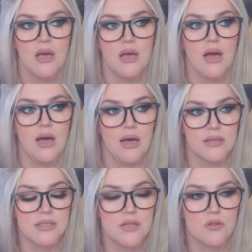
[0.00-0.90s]
And
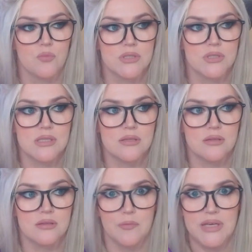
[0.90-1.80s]
the ones that
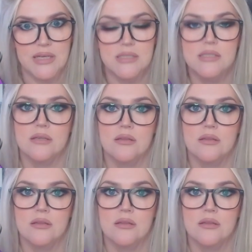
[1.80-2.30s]
I'll be listing,